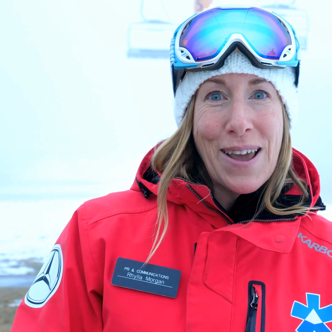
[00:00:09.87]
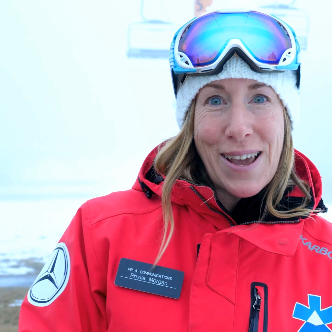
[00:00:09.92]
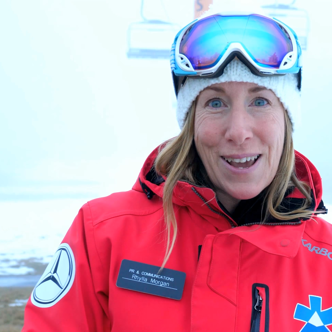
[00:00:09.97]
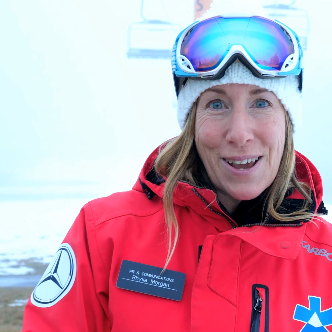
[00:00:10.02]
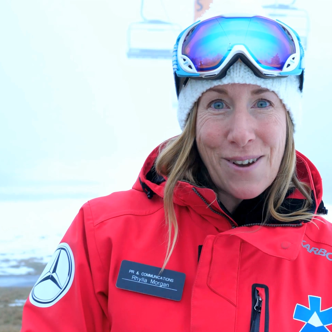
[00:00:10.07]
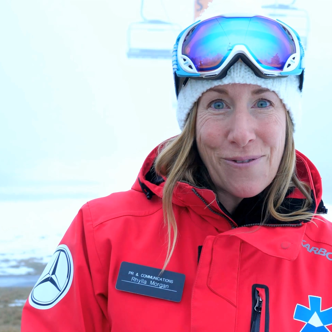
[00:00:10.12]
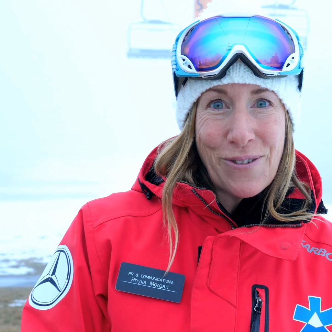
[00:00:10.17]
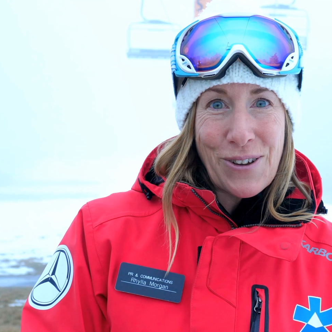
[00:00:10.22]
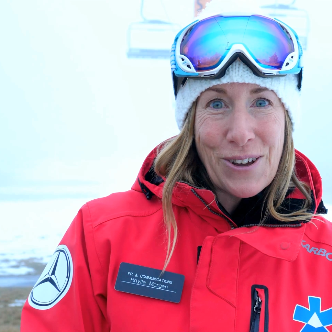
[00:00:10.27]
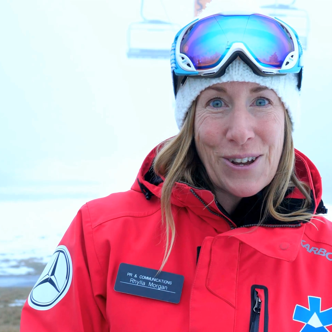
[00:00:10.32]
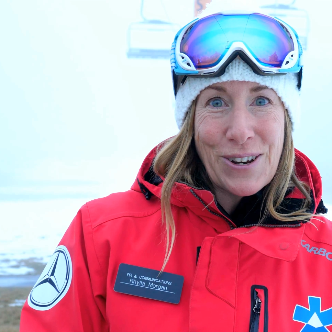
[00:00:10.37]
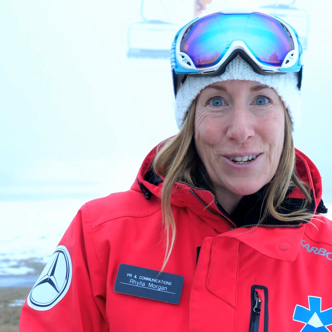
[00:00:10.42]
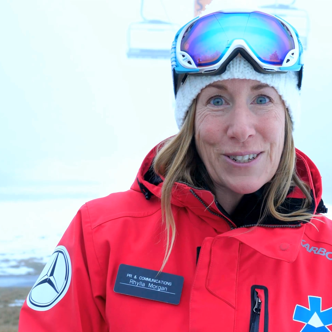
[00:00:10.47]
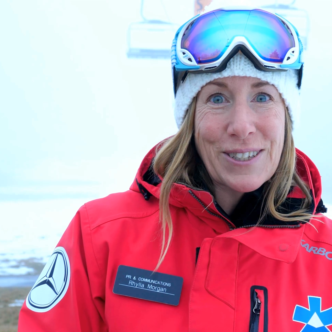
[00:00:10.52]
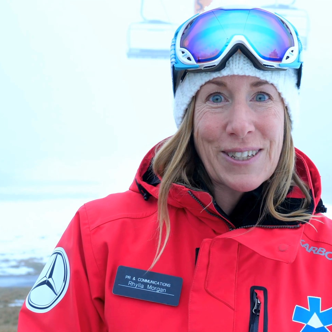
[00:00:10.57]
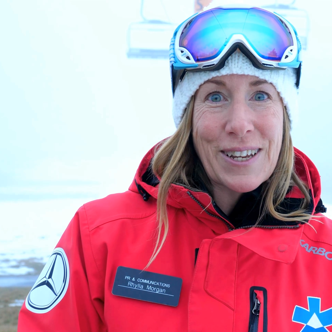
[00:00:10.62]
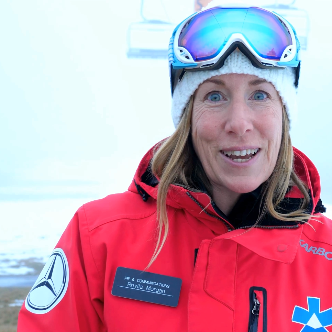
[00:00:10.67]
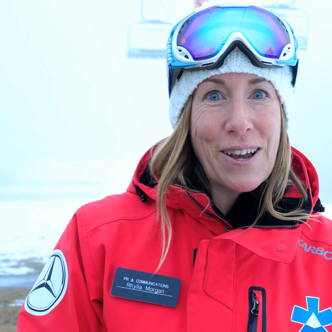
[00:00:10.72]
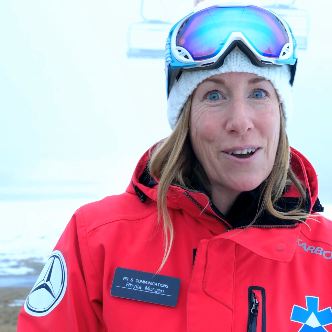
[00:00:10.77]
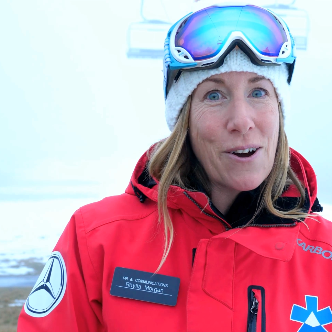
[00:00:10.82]
here for you to
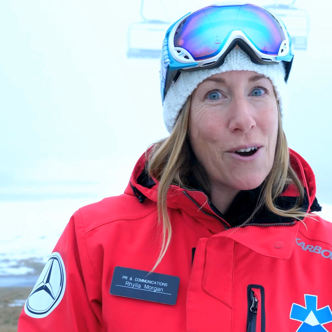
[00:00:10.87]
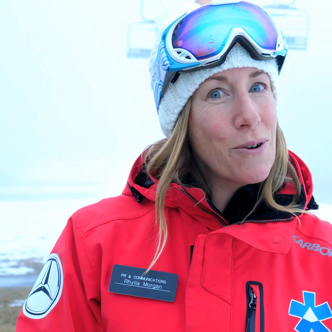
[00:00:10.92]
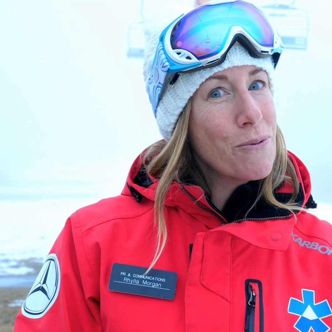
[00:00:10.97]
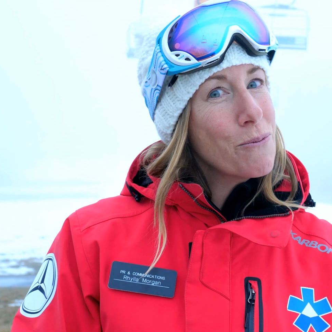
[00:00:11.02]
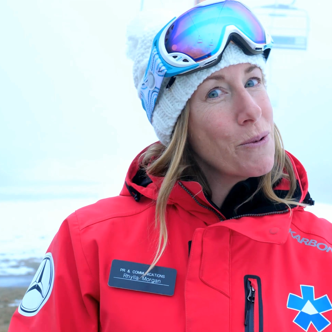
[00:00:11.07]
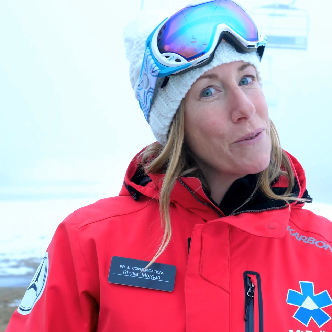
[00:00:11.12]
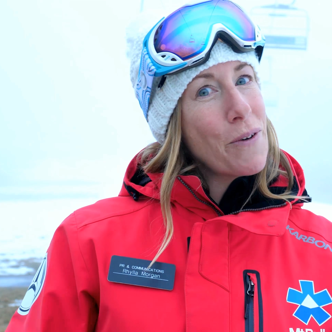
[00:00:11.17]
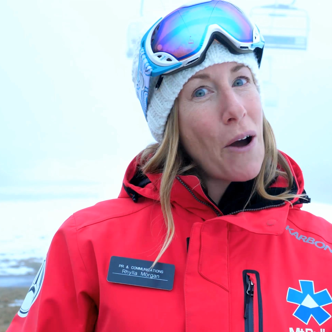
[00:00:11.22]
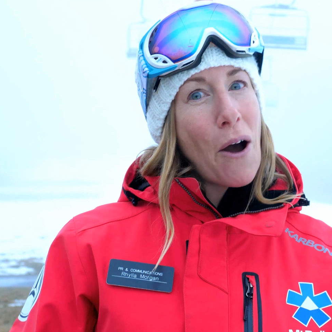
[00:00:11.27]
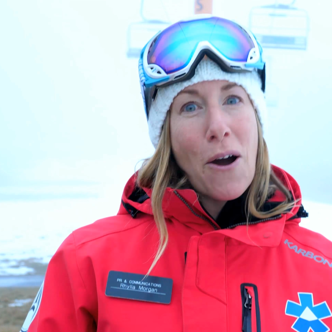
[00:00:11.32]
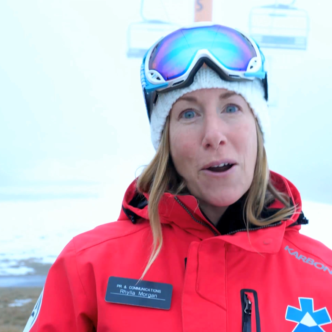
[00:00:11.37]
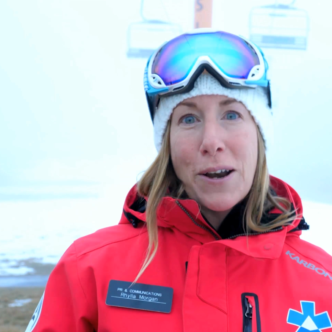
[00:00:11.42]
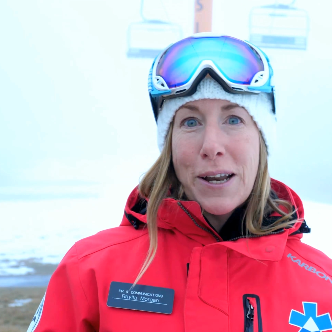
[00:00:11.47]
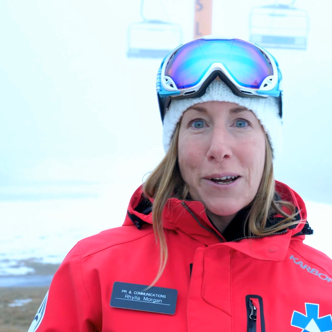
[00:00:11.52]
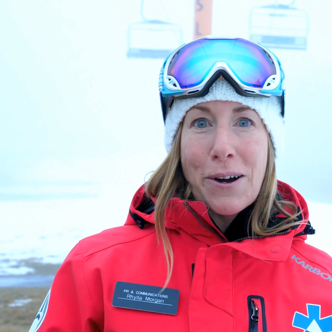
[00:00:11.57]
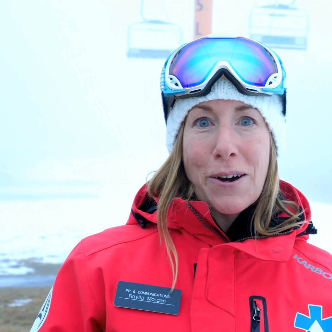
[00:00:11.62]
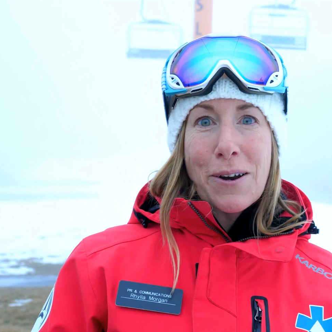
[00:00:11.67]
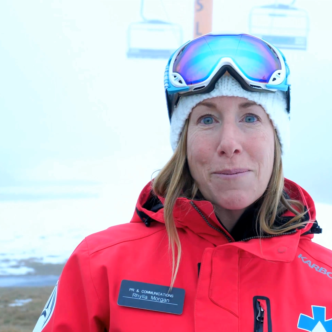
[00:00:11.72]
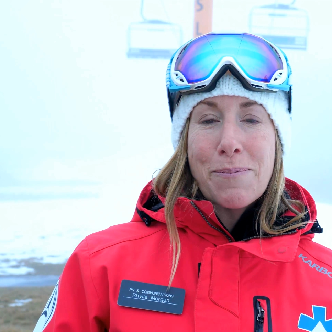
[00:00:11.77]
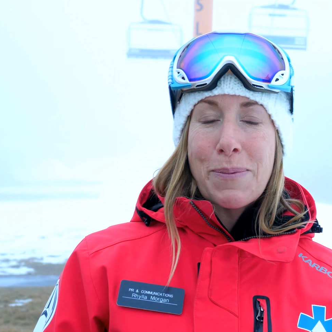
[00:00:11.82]
ski on. We've
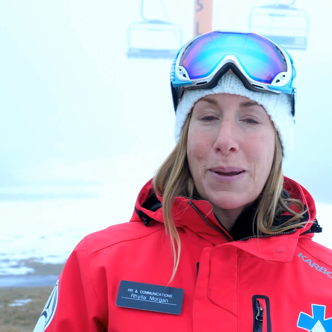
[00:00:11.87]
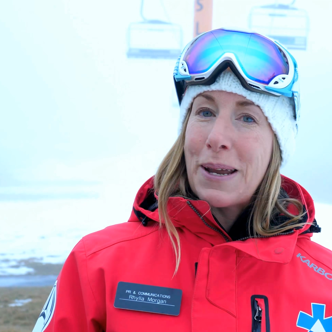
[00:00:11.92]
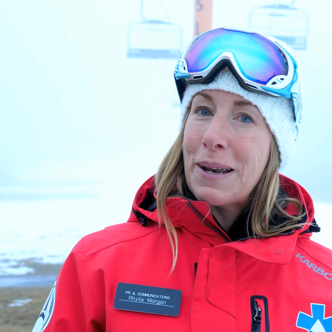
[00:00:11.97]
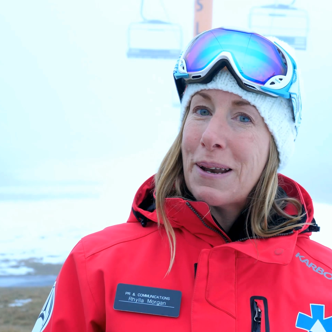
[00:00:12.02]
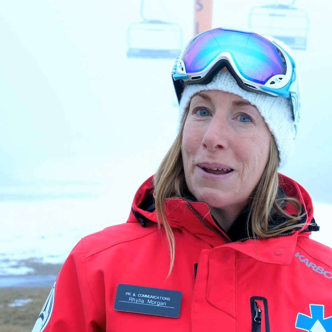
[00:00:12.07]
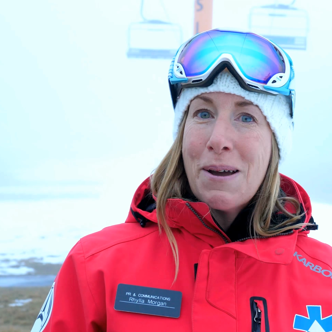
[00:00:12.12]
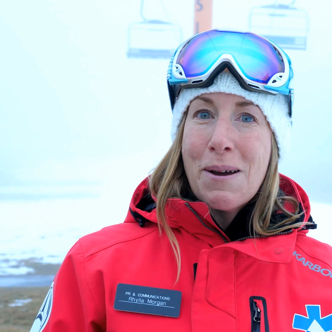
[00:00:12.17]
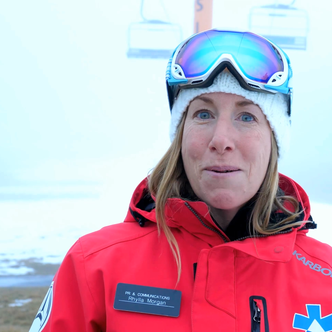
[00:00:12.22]
only got a bit.